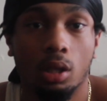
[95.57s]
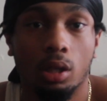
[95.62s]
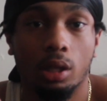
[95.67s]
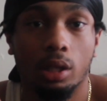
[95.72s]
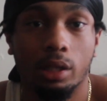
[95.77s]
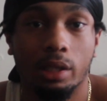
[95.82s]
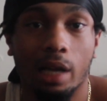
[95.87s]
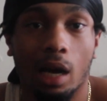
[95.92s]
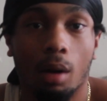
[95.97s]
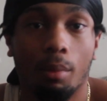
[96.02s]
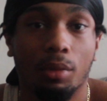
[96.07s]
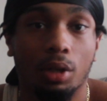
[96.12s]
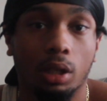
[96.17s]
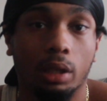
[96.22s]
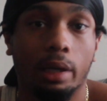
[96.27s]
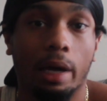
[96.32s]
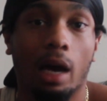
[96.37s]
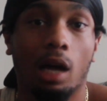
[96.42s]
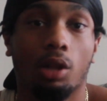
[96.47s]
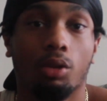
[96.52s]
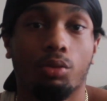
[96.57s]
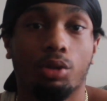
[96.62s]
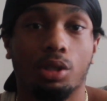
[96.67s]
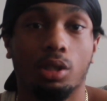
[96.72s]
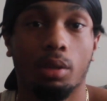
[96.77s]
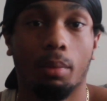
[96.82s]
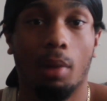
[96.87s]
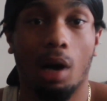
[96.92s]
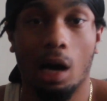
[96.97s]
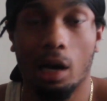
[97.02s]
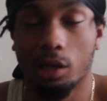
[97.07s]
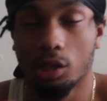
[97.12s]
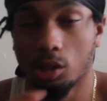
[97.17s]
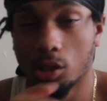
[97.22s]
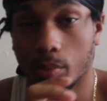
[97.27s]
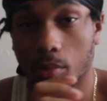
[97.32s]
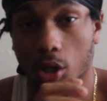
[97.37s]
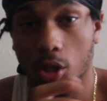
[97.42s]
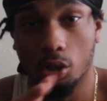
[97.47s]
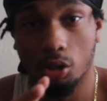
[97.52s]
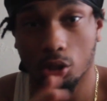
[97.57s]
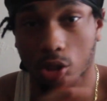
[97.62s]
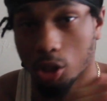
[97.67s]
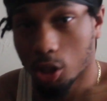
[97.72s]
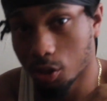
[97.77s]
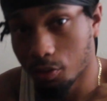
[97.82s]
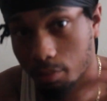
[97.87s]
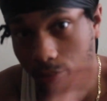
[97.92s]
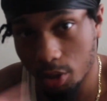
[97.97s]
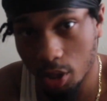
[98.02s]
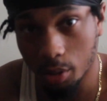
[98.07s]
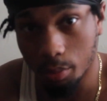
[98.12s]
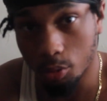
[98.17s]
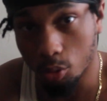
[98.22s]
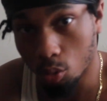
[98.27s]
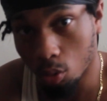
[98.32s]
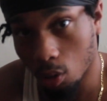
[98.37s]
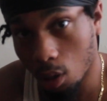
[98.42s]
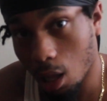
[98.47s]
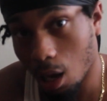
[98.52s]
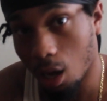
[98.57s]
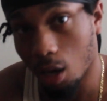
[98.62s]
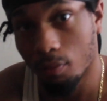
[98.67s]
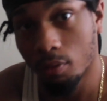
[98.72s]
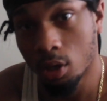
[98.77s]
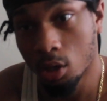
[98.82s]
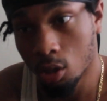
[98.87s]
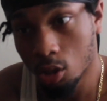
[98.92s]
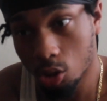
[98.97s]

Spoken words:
is how many calories your body burns just from keeping you alive.